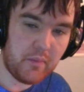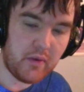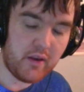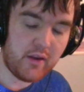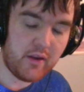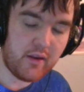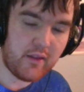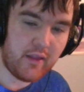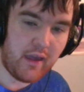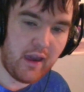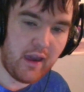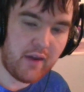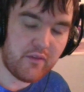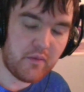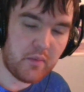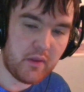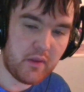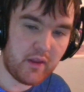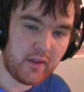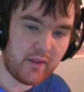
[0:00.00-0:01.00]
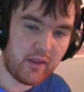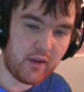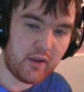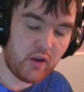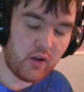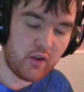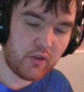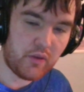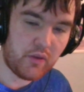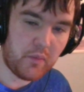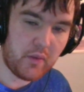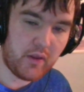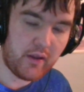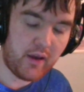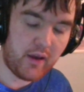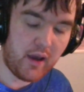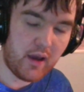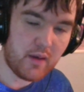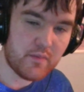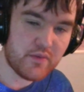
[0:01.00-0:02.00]
But it doesn't have to be like that. It could also be
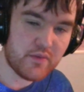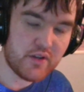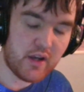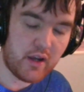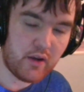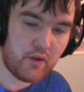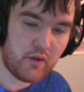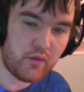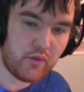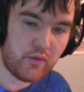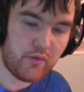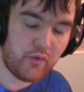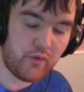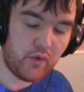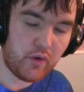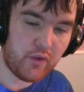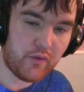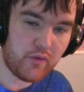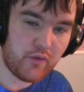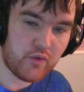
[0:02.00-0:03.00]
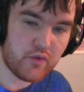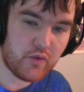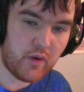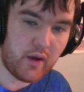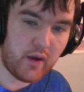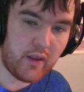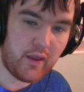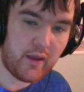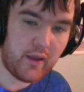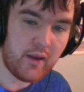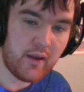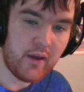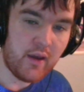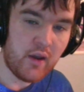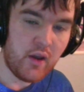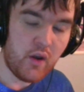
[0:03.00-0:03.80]
like I'm Shadow's voice for Twilight,